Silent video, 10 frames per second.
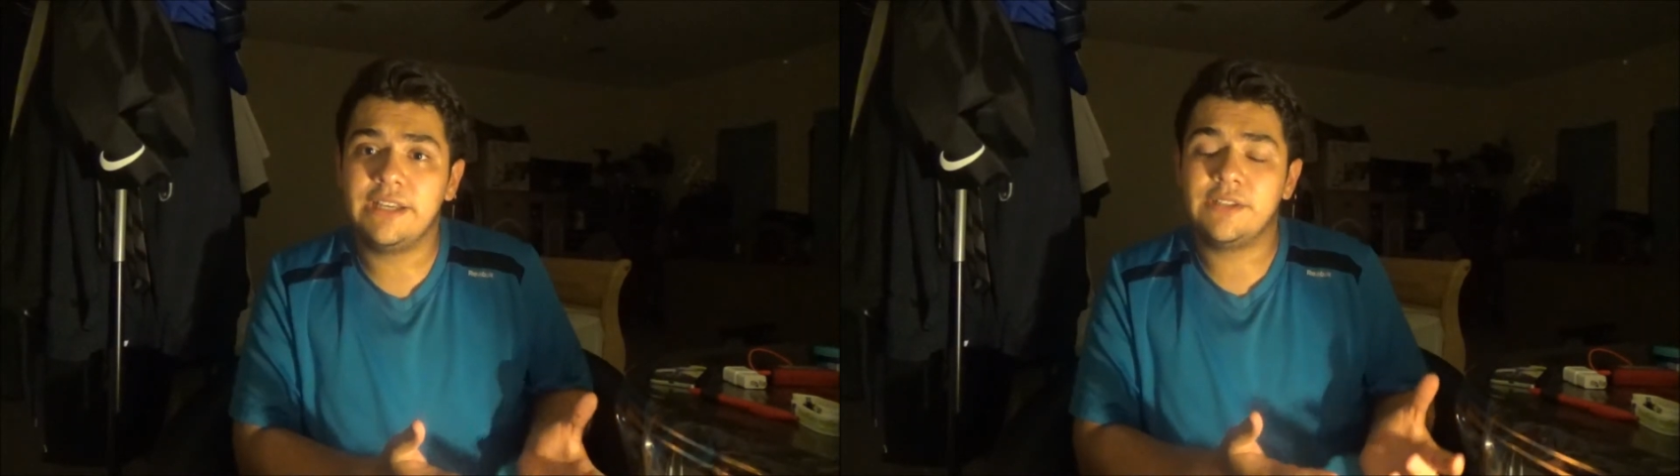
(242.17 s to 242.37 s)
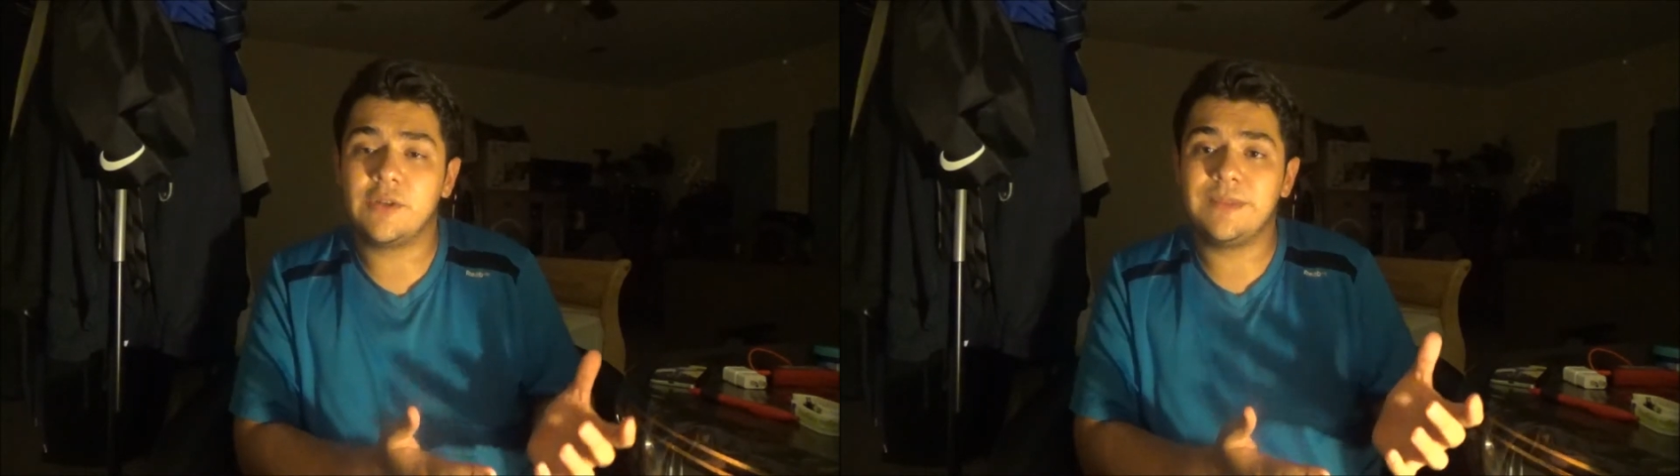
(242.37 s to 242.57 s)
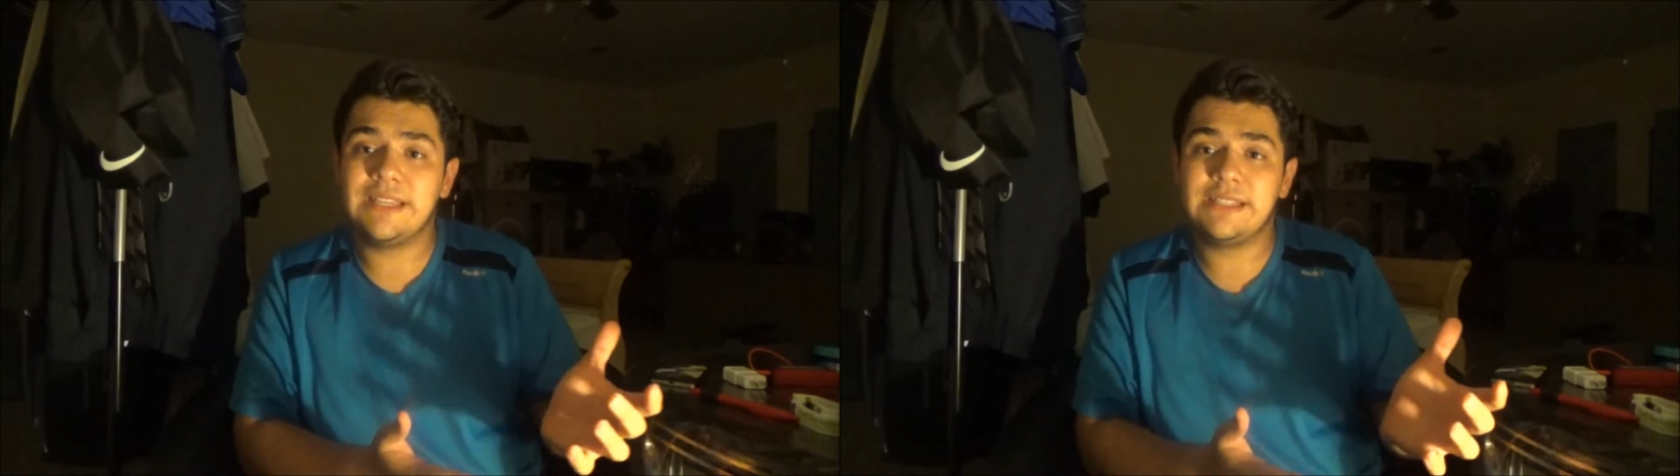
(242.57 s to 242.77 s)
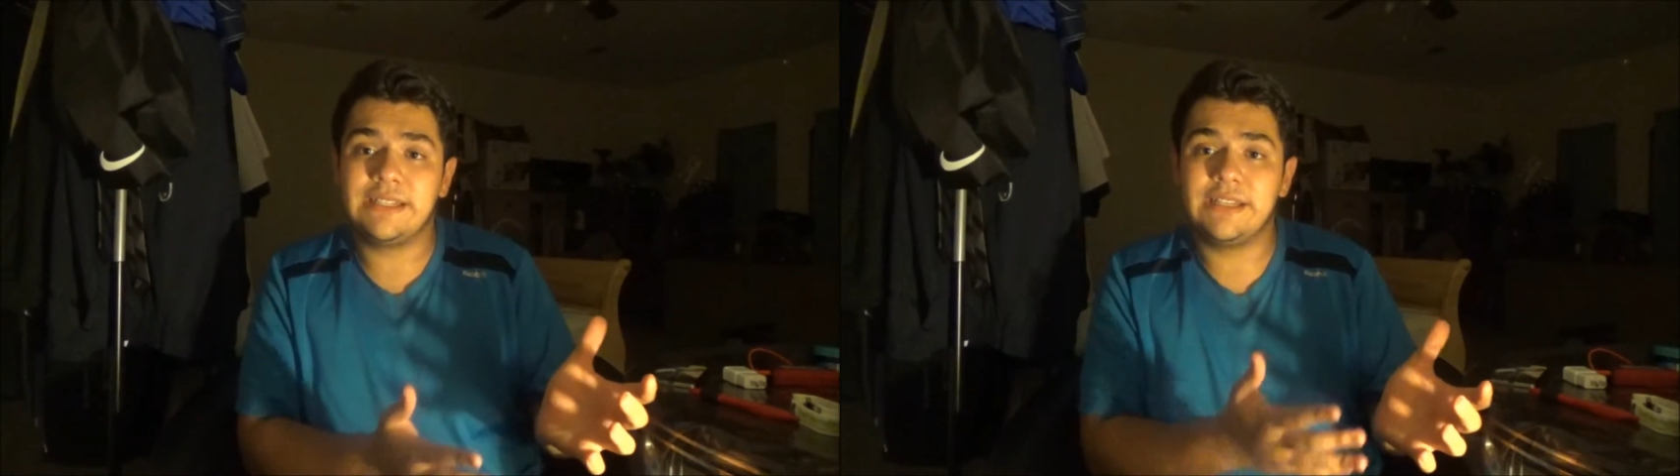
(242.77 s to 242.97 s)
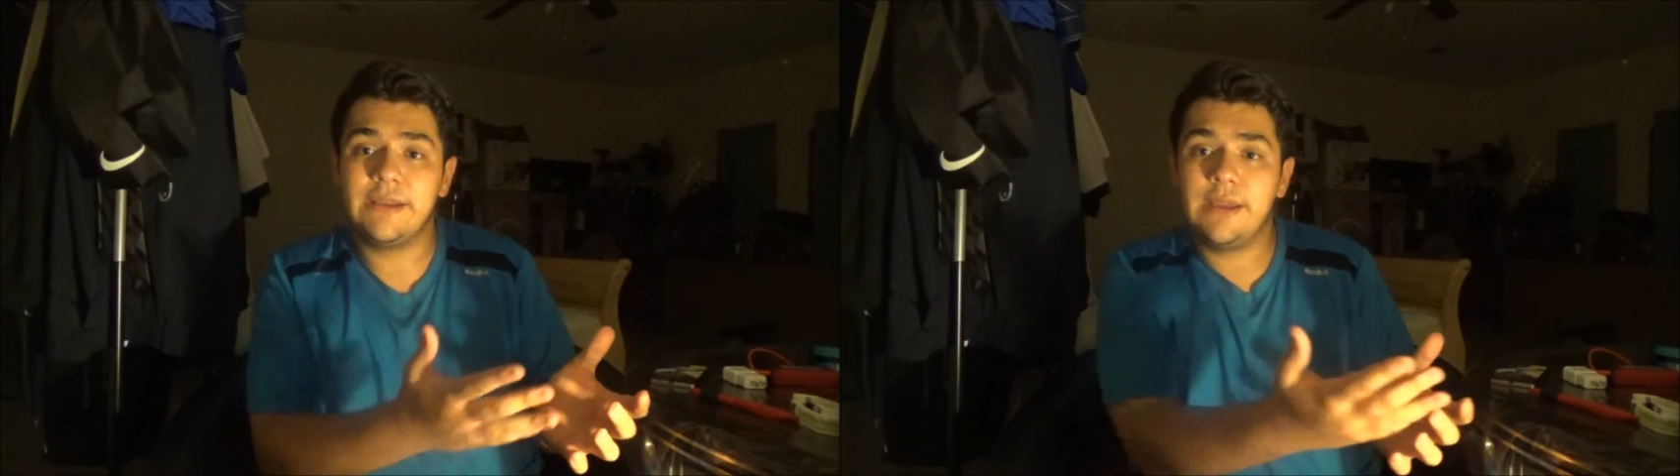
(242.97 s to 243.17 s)
So I'm guessing
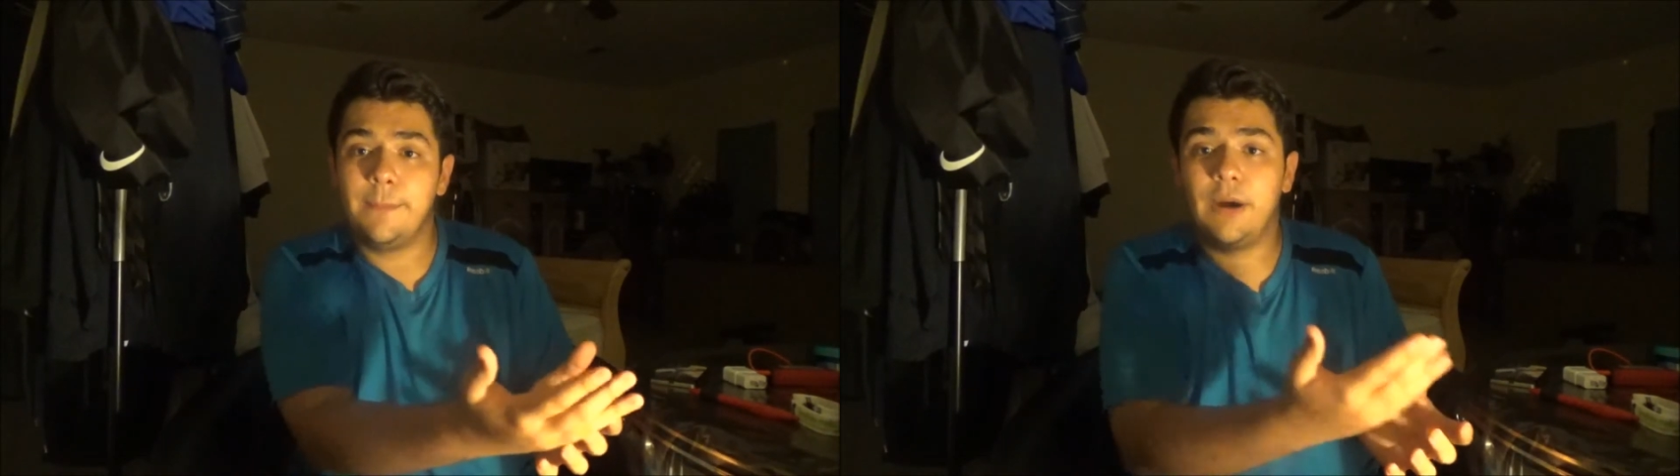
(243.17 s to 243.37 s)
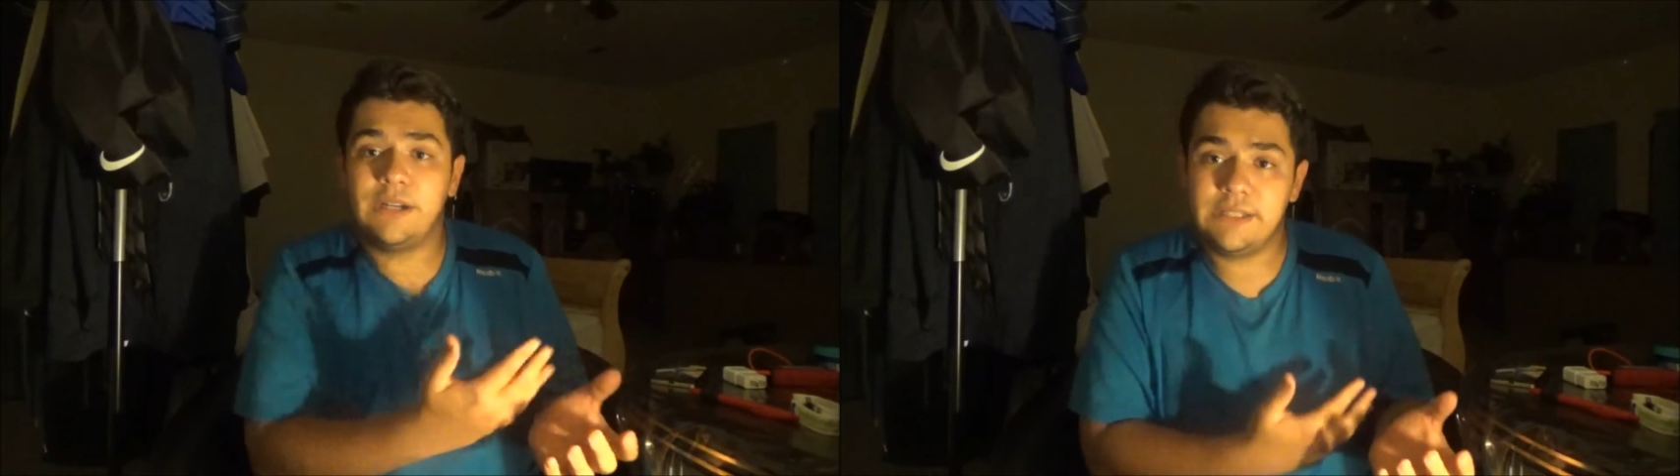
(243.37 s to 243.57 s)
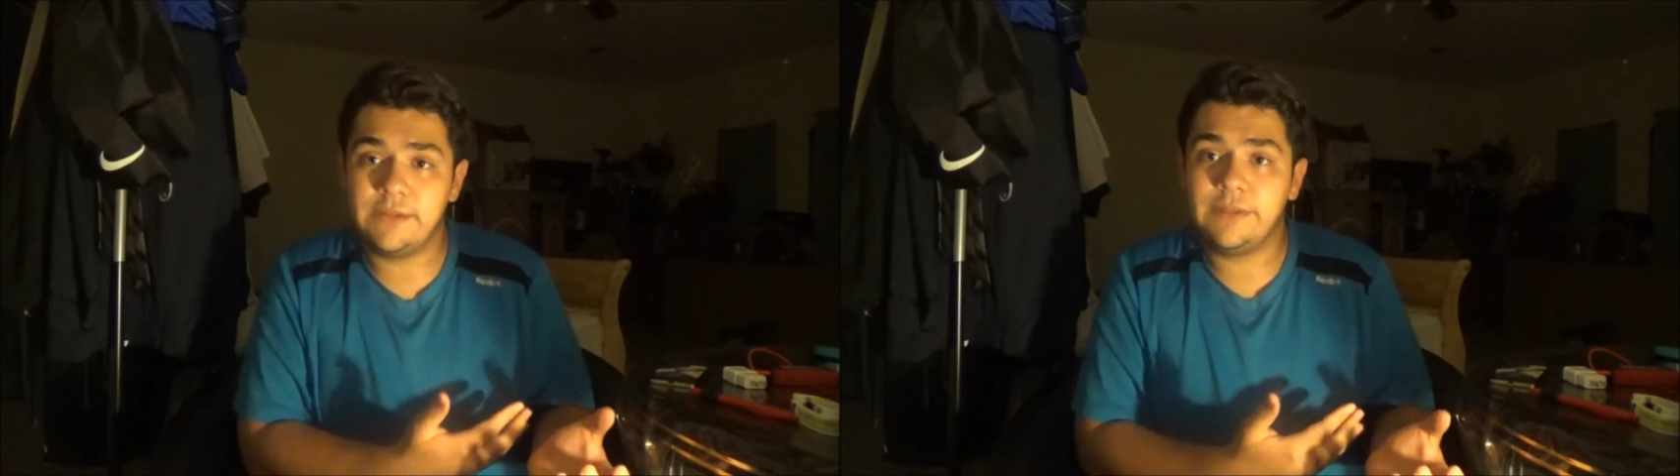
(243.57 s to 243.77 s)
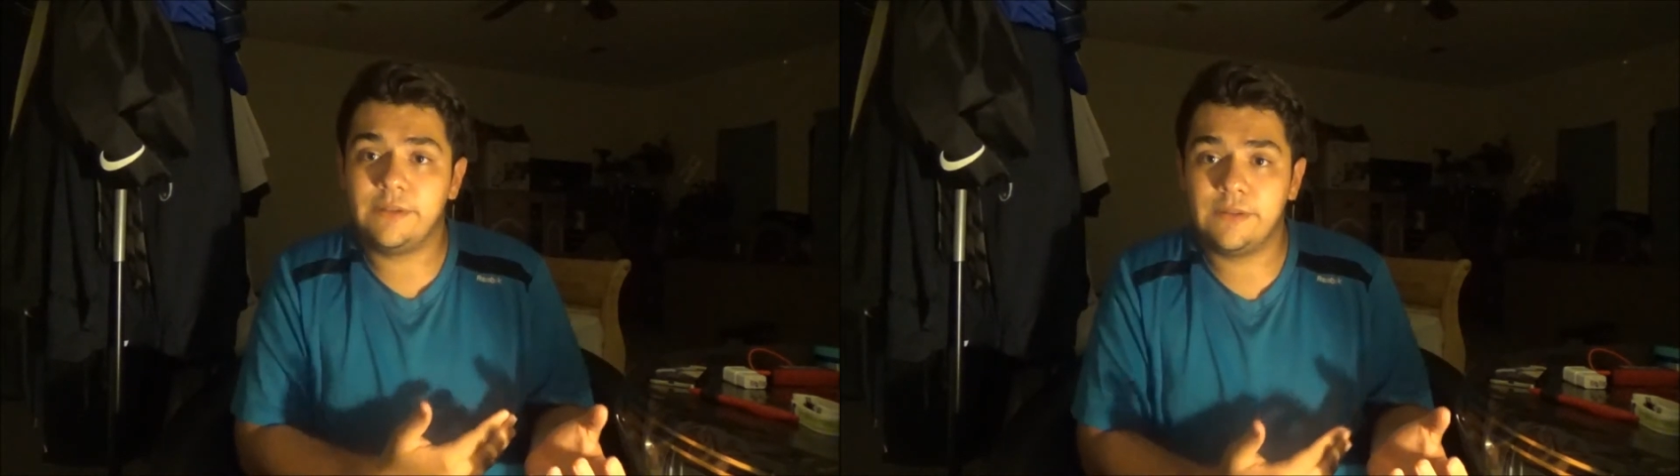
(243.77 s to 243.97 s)
like Bonnie's coming to